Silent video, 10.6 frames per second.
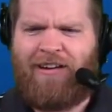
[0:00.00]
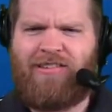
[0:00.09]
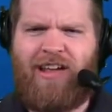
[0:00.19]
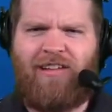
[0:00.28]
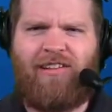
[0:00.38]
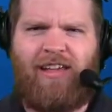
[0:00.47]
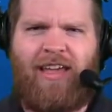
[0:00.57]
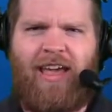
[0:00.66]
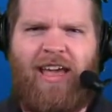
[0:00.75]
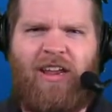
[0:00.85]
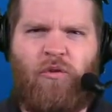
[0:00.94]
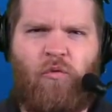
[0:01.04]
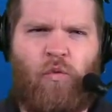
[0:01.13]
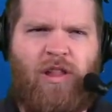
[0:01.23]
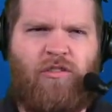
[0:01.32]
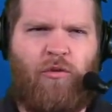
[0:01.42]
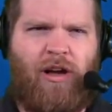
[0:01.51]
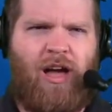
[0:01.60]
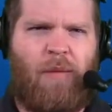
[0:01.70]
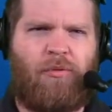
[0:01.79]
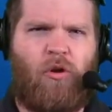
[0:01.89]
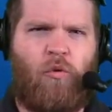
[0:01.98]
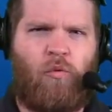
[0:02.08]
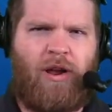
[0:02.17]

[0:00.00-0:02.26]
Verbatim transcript: Jason Kidd went to a couple of